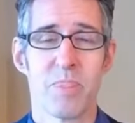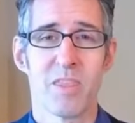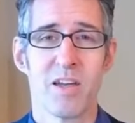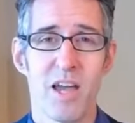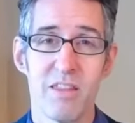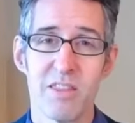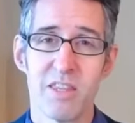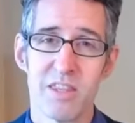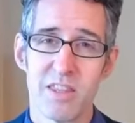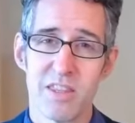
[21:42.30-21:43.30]
And
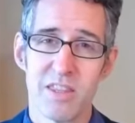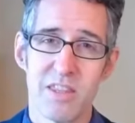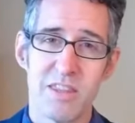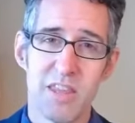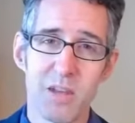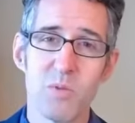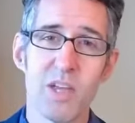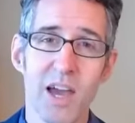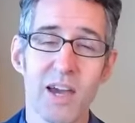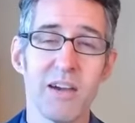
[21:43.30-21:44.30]
then we
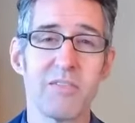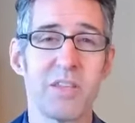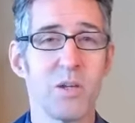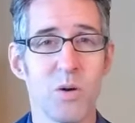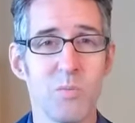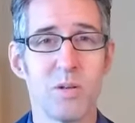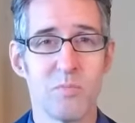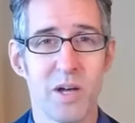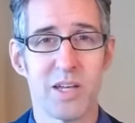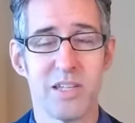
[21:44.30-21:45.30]
have the open
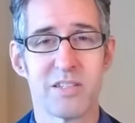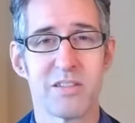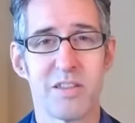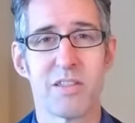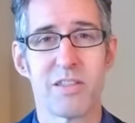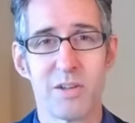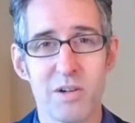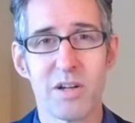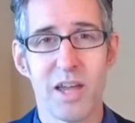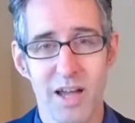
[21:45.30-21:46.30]
mind, the
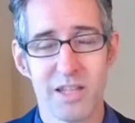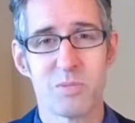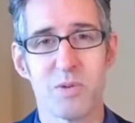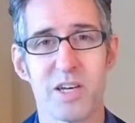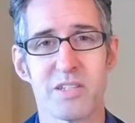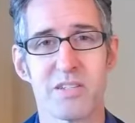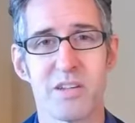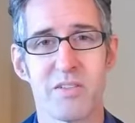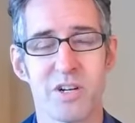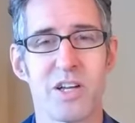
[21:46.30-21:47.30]
third aspect of
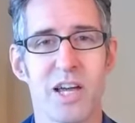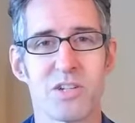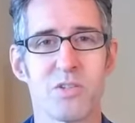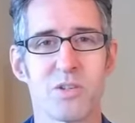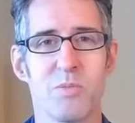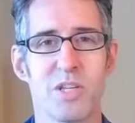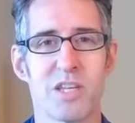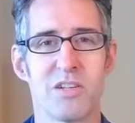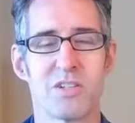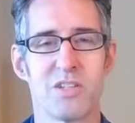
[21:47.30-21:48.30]
our natural
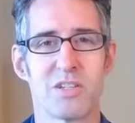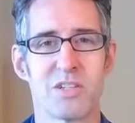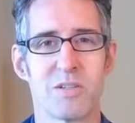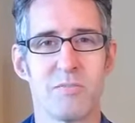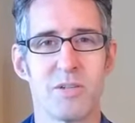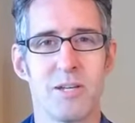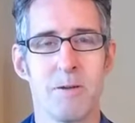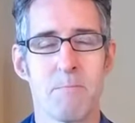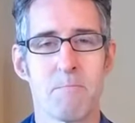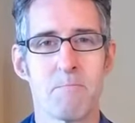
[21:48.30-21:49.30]
communication system.
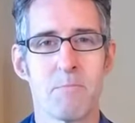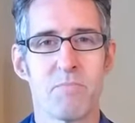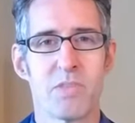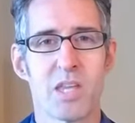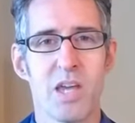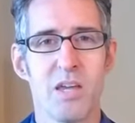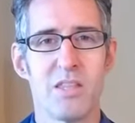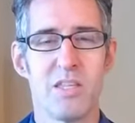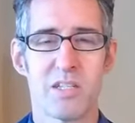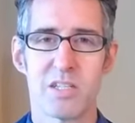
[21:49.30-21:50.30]
And
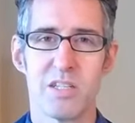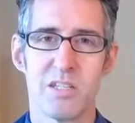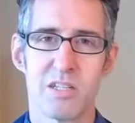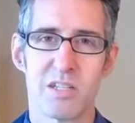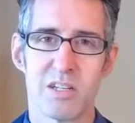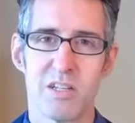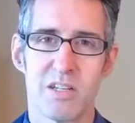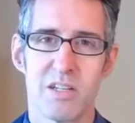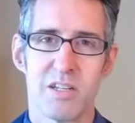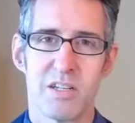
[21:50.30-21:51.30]
this is,
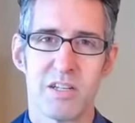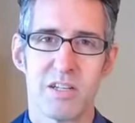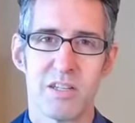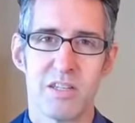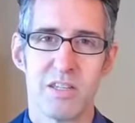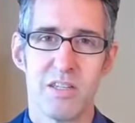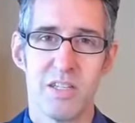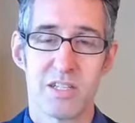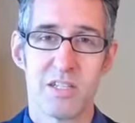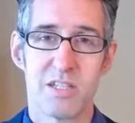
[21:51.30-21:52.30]
this
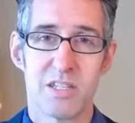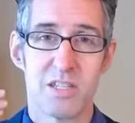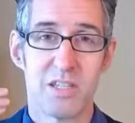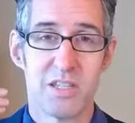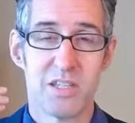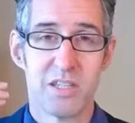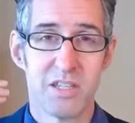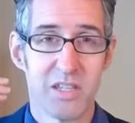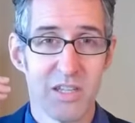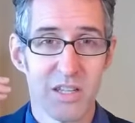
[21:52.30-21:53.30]
is
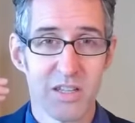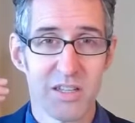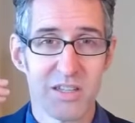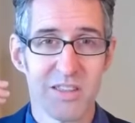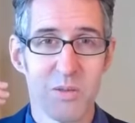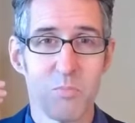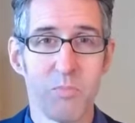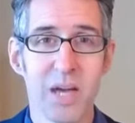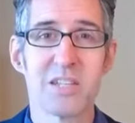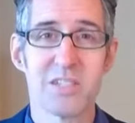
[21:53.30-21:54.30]
the, the
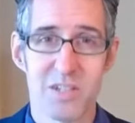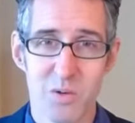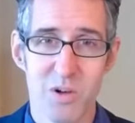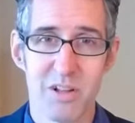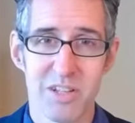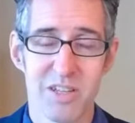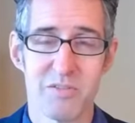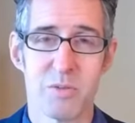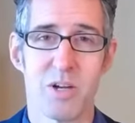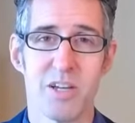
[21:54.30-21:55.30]
best quality of the
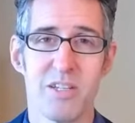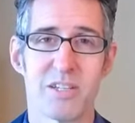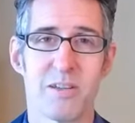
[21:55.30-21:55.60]
mind.